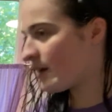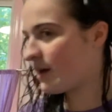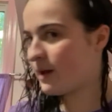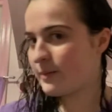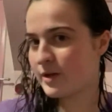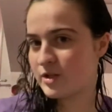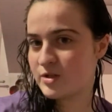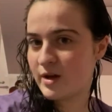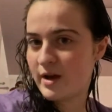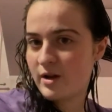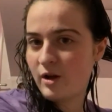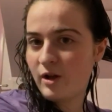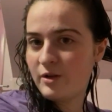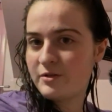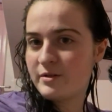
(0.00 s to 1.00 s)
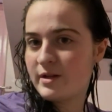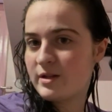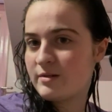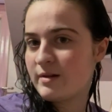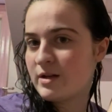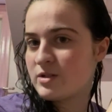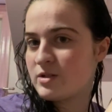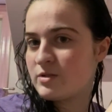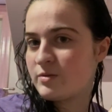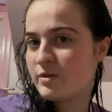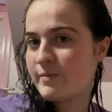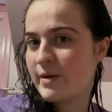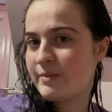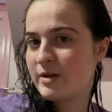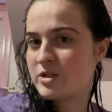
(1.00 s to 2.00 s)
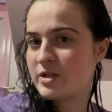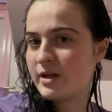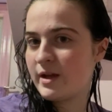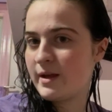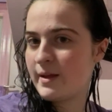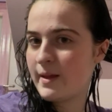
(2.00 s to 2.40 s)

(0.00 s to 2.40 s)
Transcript: I'm going to try to alternate directions with my brushing.